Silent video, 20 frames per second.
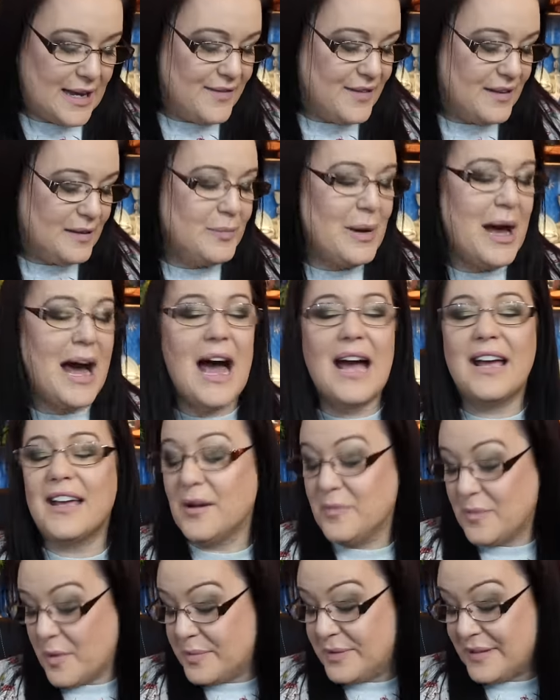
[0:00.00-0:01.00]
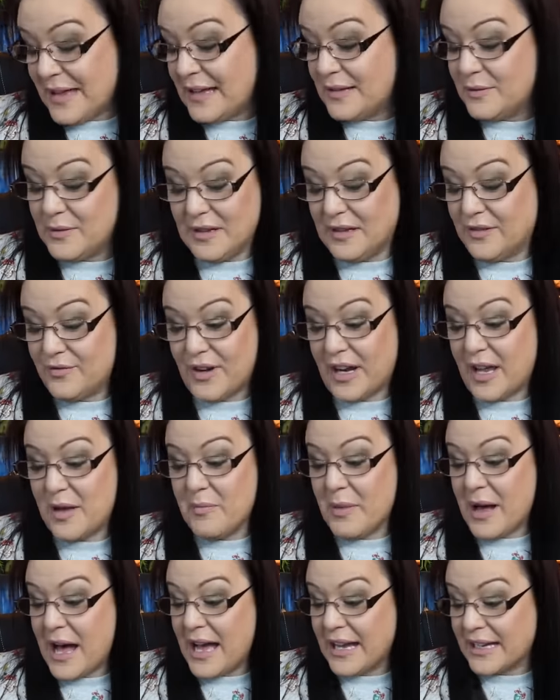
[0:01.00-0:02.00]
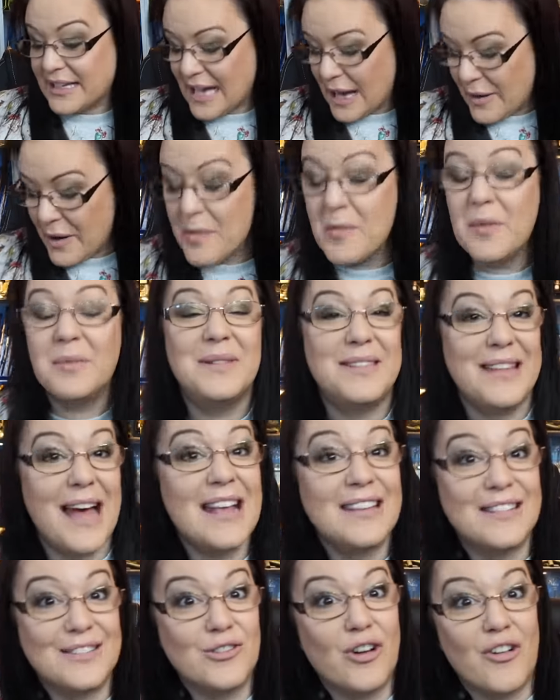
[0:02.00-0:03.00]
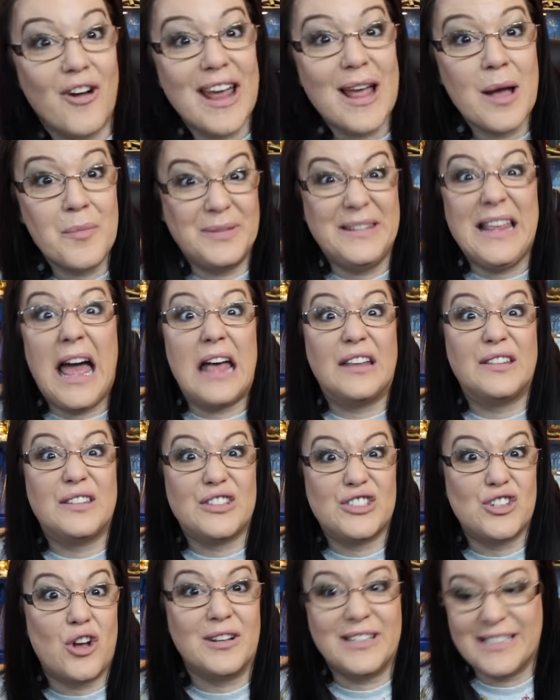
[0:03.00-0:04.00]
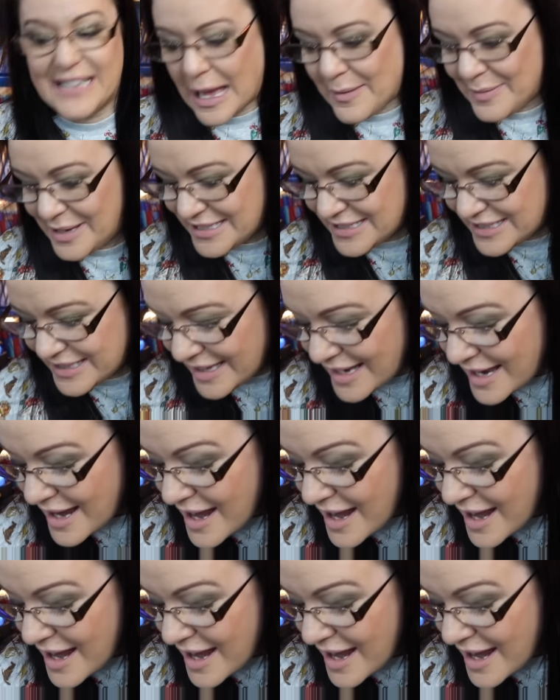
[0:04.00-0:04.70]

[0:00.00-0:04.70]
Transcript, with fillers: In this bag, I'm obsessed with this freaking bag now. I'm obsessed, all right, obsessed, god damn it.